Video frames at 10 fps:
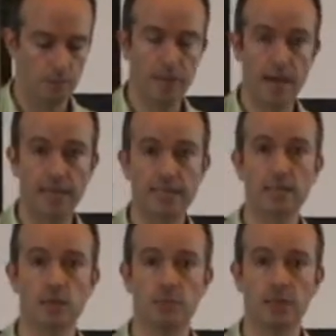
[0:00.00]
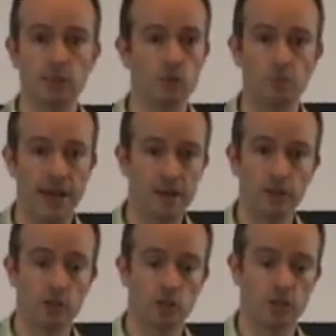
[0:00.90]
big IT company to
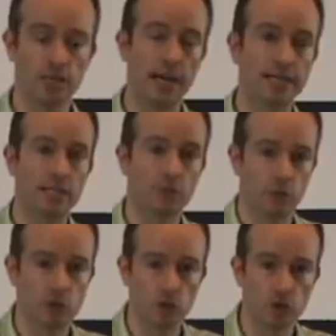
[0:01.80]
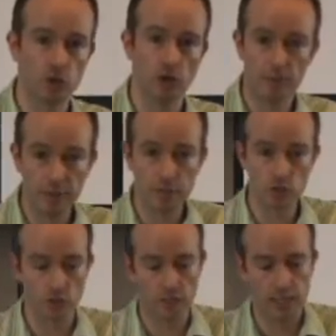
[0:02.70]
manage the IT infrastructure of a
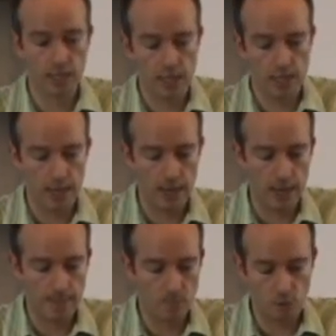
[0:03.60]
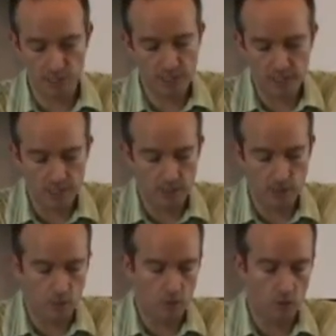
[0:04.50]
ministry or a city
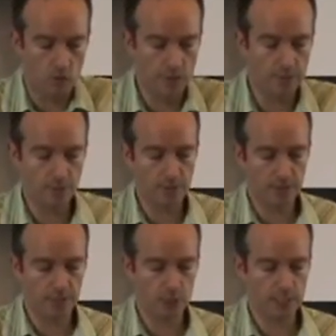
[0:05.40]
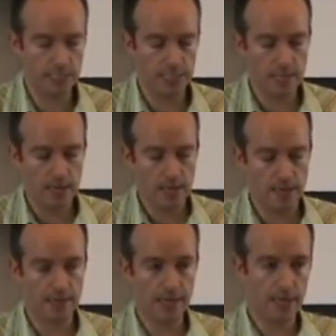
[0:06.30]
or any public agency.
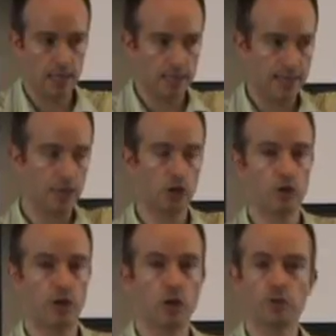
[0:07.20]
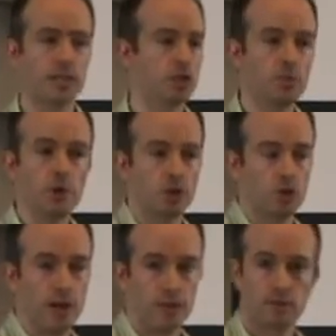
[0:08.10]
And then that contractor would then
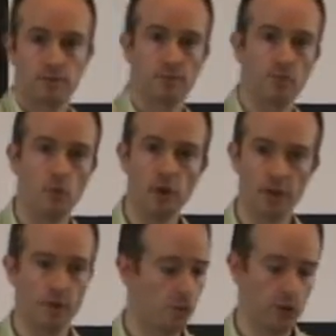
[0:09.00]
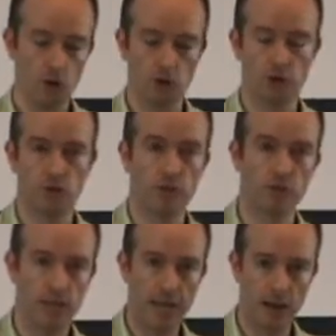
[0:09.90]
subcontract with other
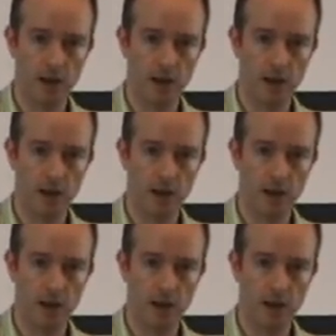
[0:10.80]
contractors